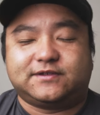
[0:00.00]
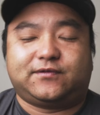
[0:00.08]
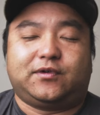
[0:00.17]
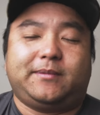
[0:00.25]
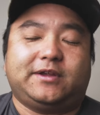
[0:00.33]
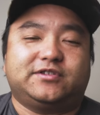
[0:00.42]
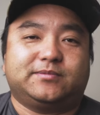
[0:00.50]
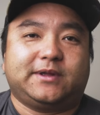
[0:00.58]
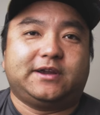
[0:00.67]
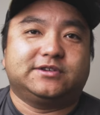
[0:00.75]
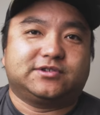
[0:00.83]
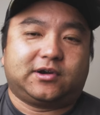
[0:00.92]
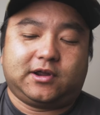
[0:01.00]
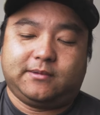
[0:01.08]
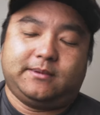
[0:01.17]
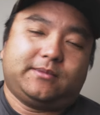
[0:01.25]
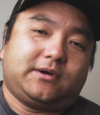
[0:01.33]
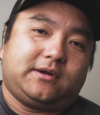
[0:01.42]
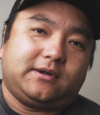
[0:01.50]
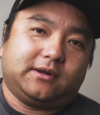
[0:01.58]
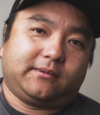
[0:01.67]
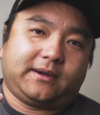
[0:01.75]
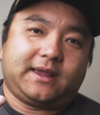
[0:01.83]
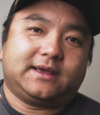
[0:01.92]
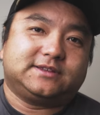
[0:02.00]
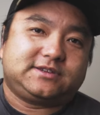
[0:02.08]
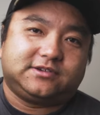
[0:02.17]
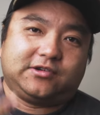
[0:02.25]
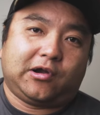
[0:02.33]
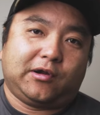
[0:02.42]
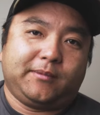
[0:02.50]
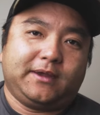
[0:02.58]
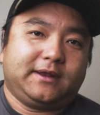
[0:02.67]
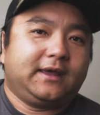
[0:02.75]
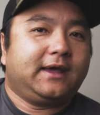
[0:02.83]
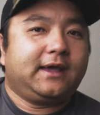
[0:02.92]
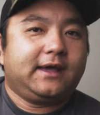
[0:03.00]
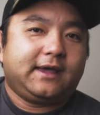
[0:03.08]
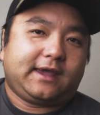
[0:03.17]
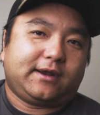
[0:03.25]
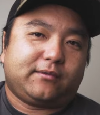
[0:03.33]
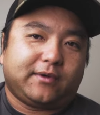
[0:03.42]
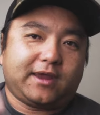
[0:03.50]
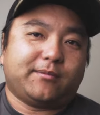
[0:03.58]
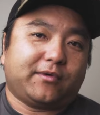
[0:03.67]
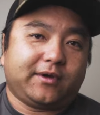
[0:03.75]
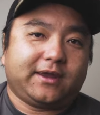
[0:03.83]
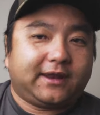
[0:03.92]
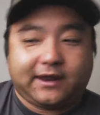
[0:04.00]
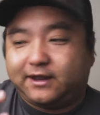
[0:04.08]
The four major players are Humminbird, Lowrance, Garmin, and Ray Marine.